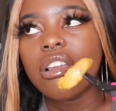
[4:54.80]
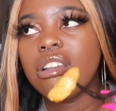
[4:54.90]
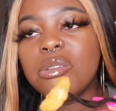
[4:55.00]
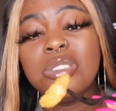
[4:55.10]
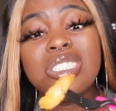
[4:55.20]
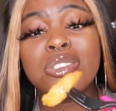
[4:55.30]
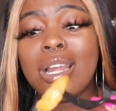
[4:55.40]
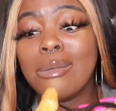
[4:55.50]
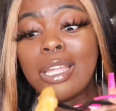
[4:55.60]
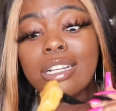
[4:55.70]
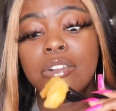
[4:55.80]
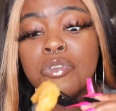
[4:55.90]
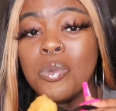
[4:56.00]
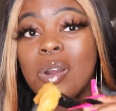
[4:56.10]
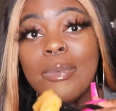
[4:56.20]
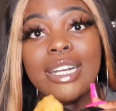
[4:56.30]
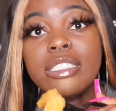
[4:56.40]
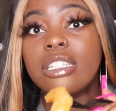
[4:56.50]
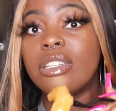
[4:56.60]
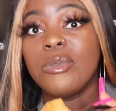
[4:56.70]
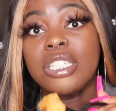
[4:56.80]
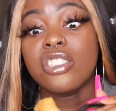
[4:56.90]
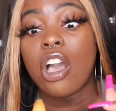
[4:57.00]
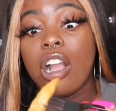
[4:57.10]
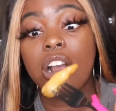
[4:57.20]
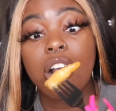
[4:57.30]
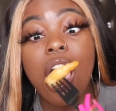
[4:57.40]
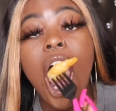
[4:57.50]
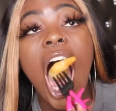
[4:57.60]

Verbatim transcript: Let me just grab, like, a few more bites and then we could talk, okay?